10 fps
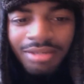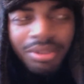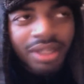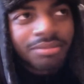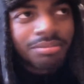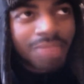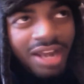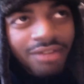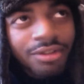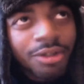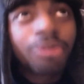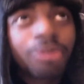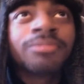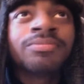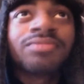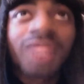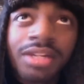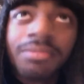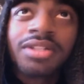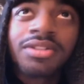But Macro and
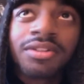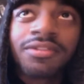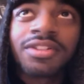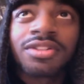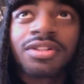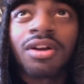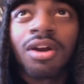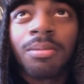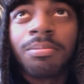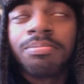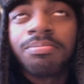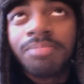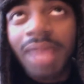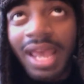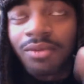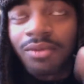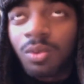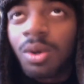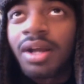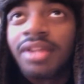Dimensional Fisher are at
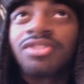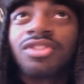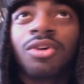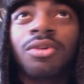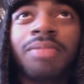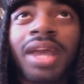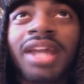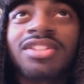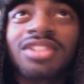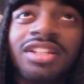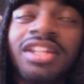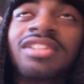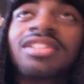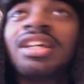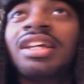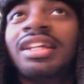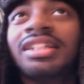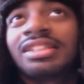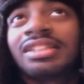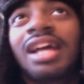1, so banishing this
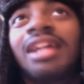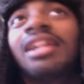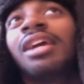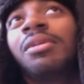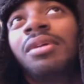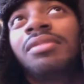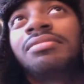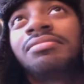is kind of like, well,